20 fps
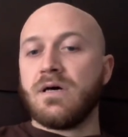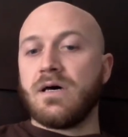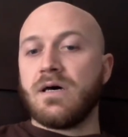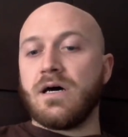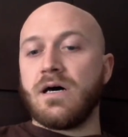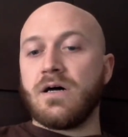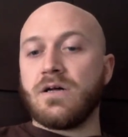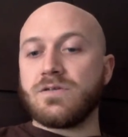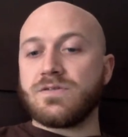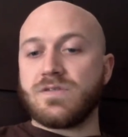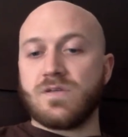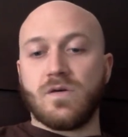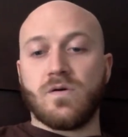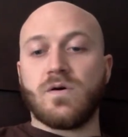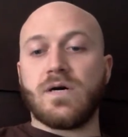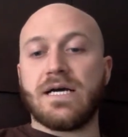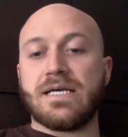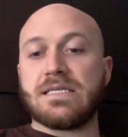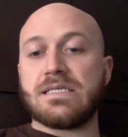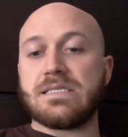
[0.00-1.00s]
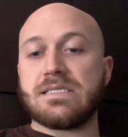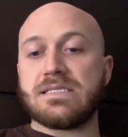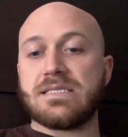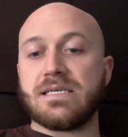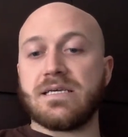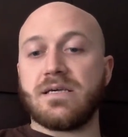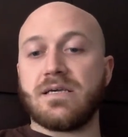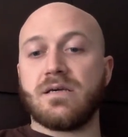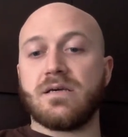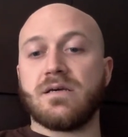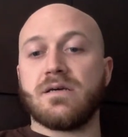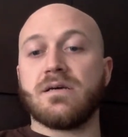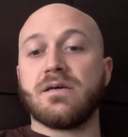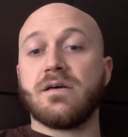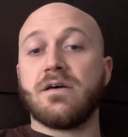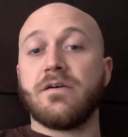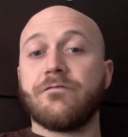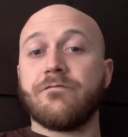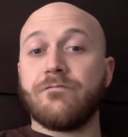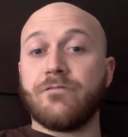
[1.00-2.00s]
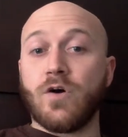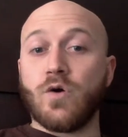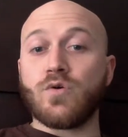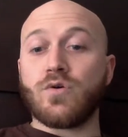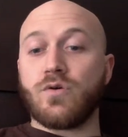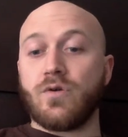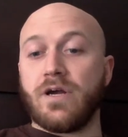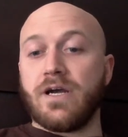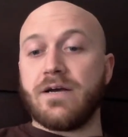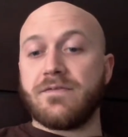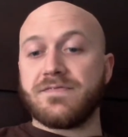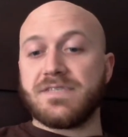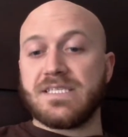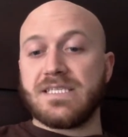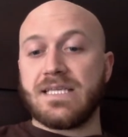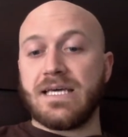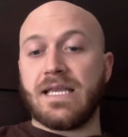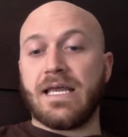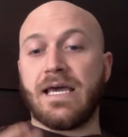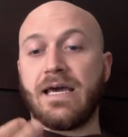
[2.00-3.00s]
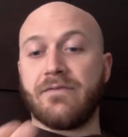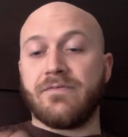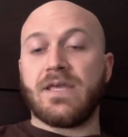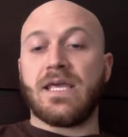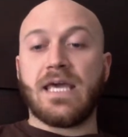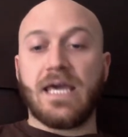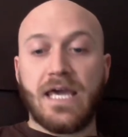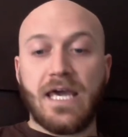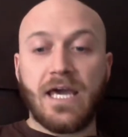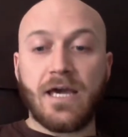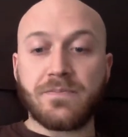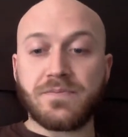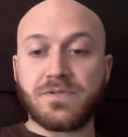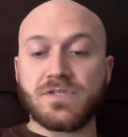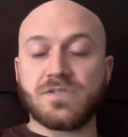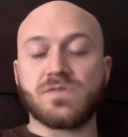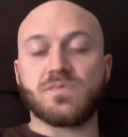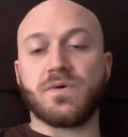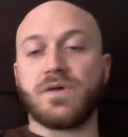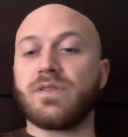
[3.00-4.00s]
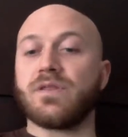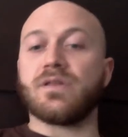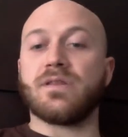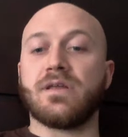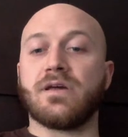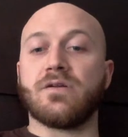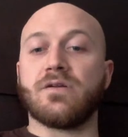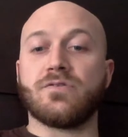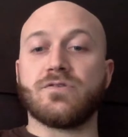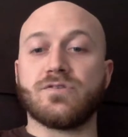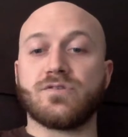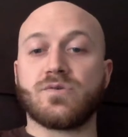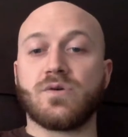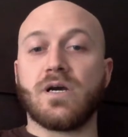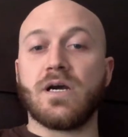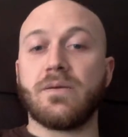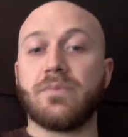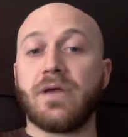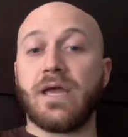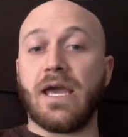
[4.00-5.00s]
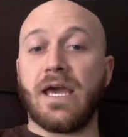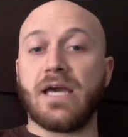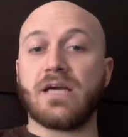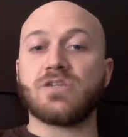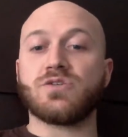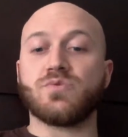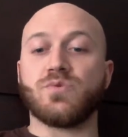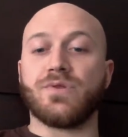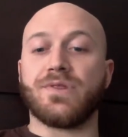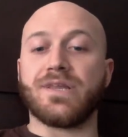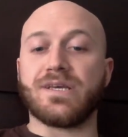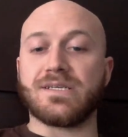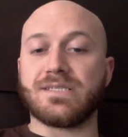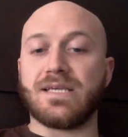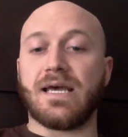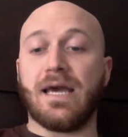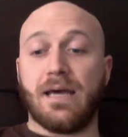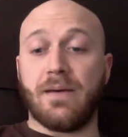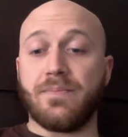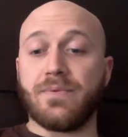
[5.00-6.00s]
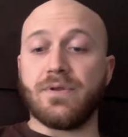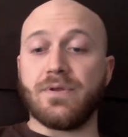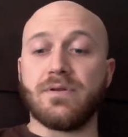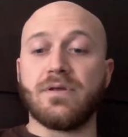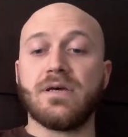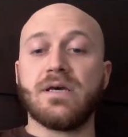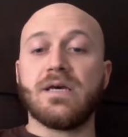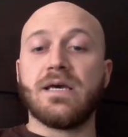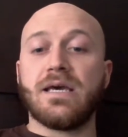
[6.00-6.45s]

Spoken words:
Also, I see photographs that have captions with it that are describing actual things that happened.